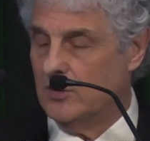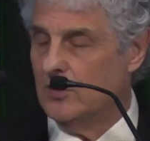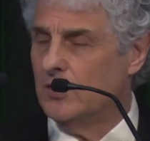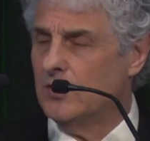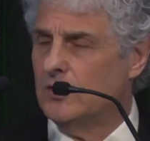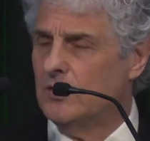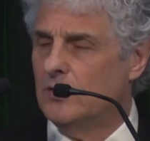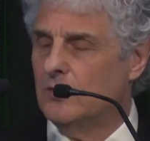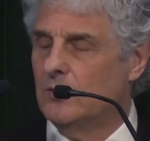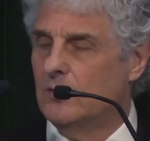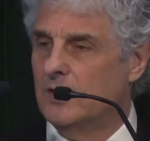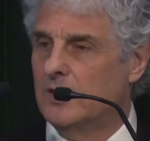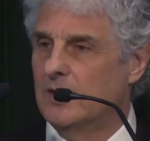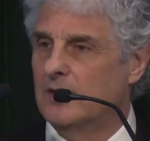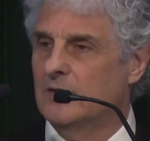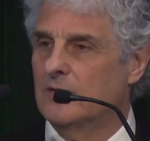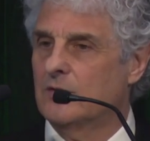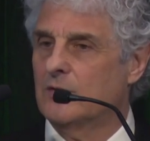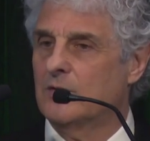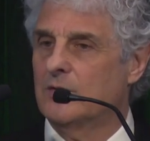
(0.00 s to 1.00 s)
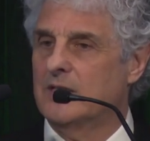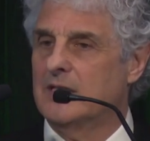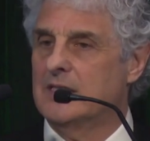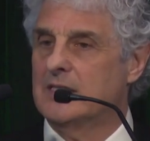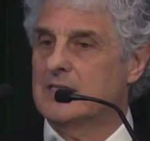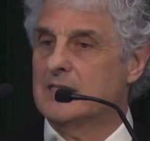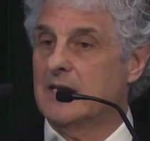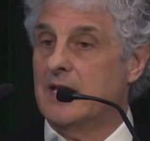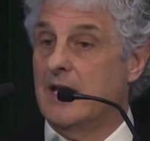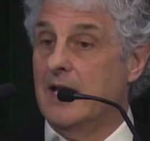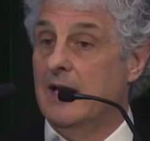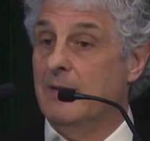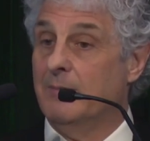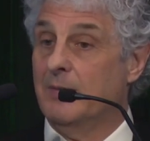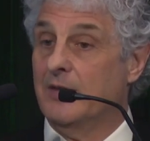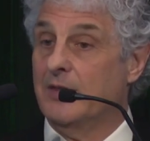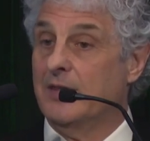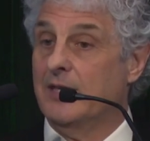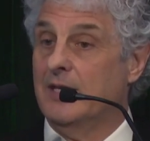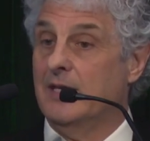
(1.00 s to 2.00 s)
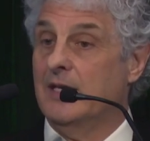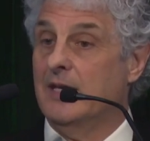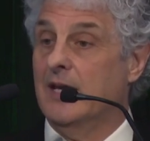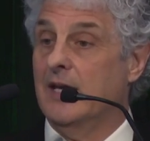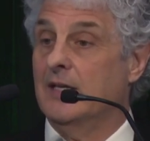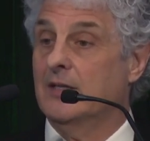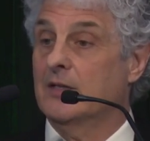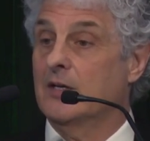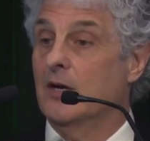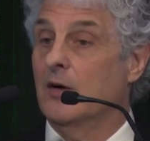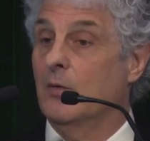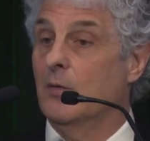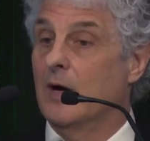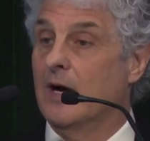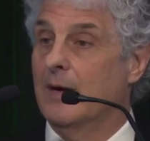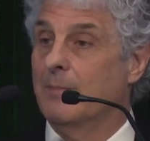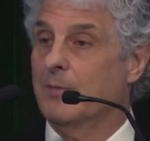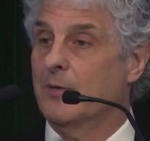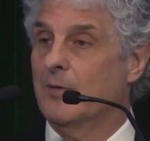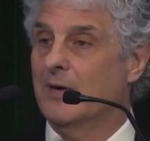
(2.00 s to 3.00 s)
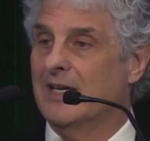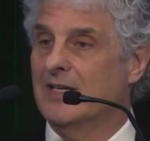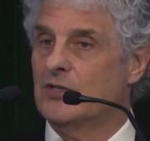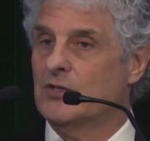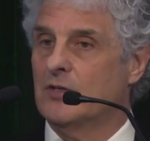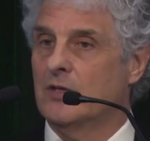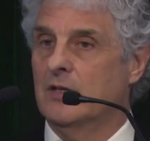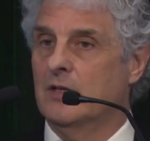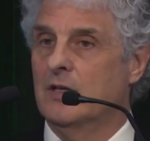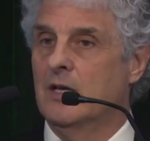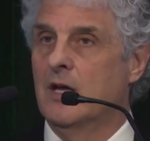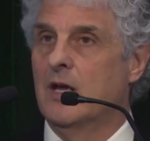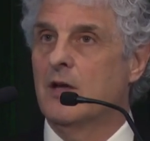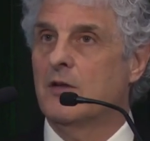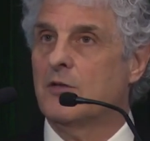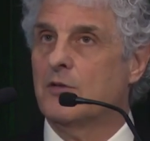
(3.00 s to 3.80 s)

could you increase empathy and cooperation